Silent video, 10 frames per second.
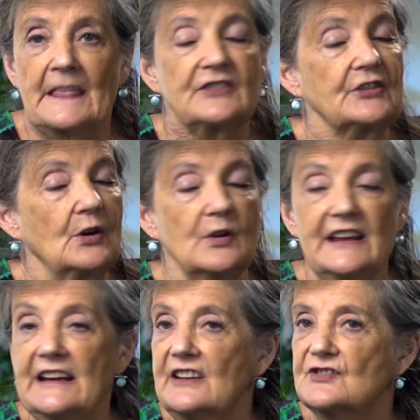So
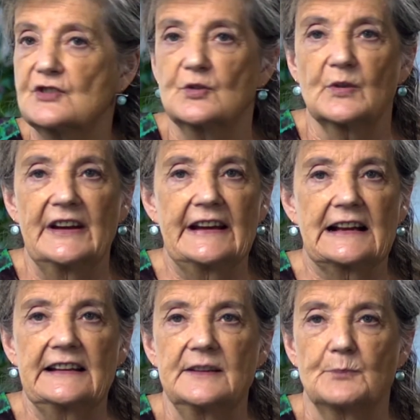it is
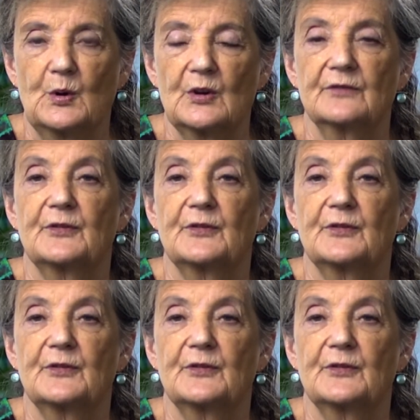critically important